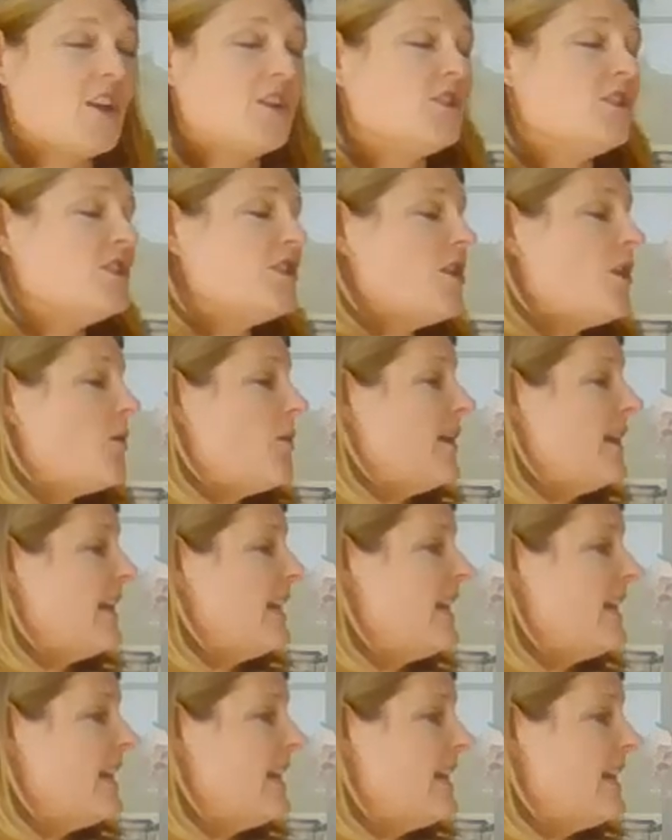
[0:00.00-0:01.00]
So
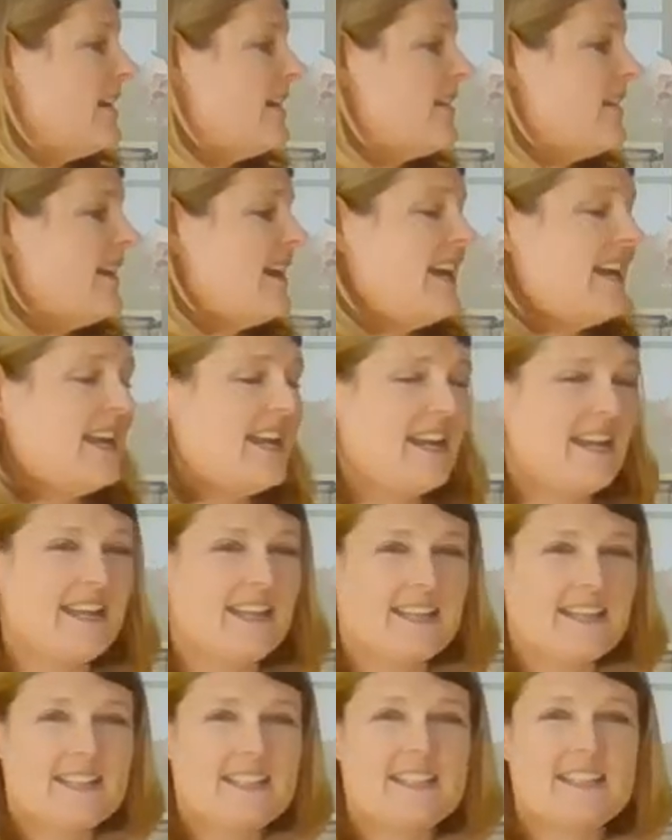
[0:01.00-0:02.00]
here
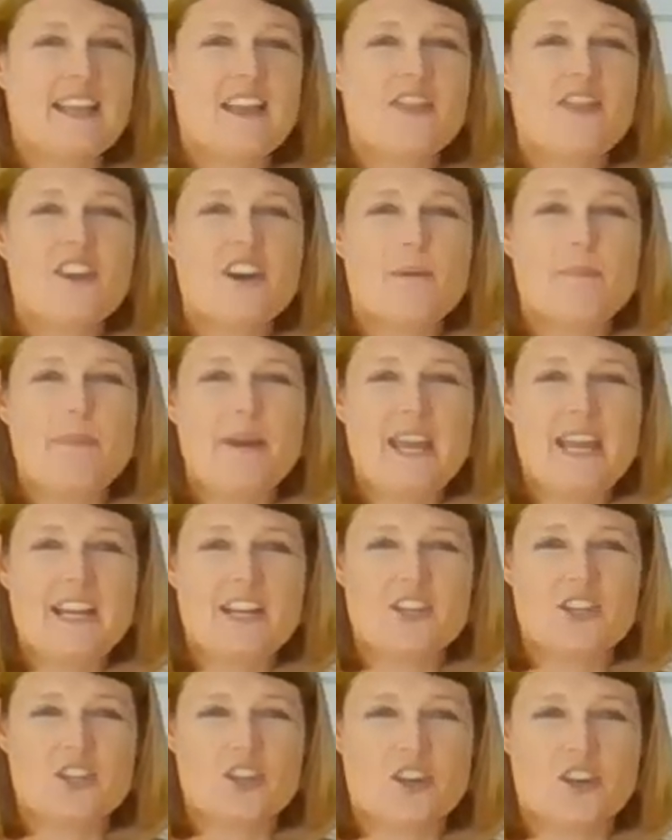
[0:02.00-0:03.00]
is the
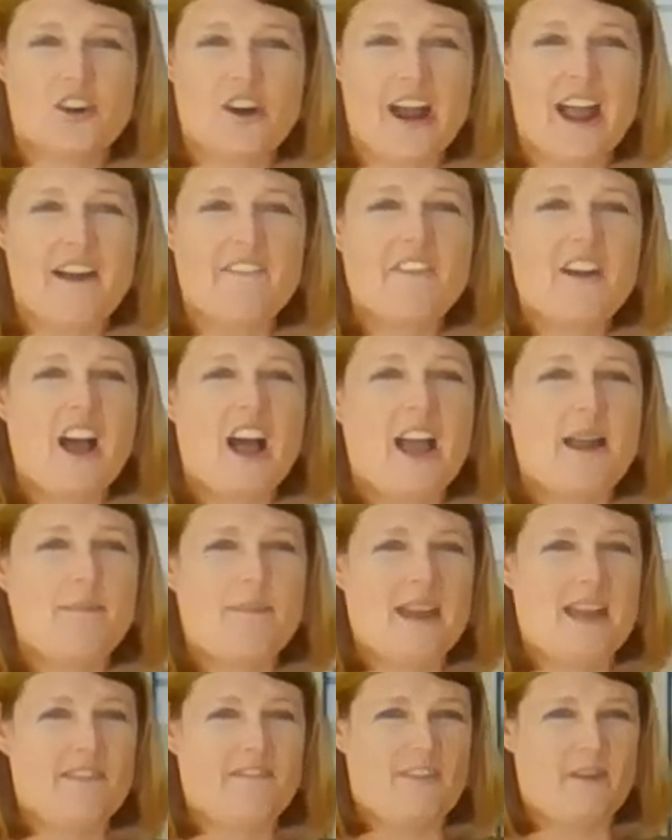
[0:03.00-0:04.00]
picture graph I
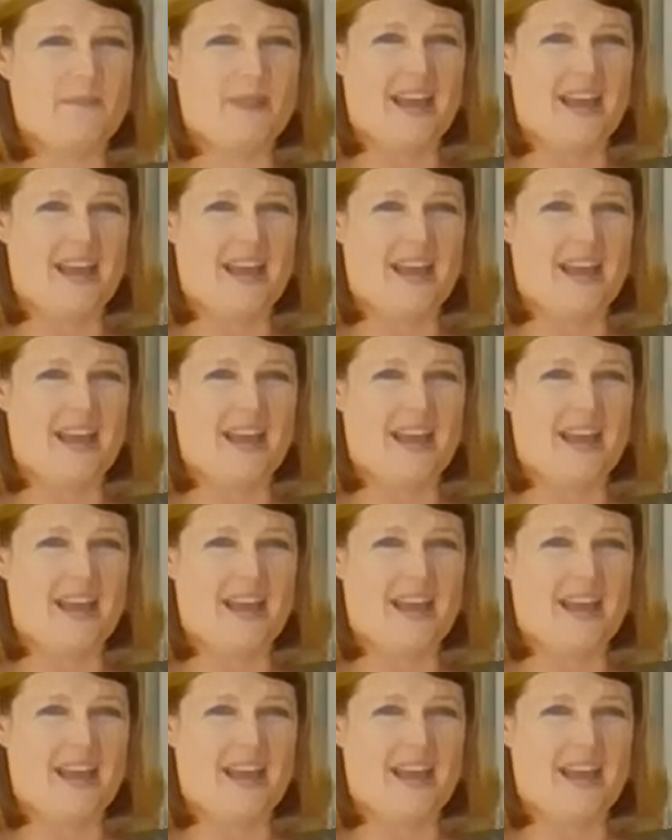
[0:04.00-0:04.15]
made from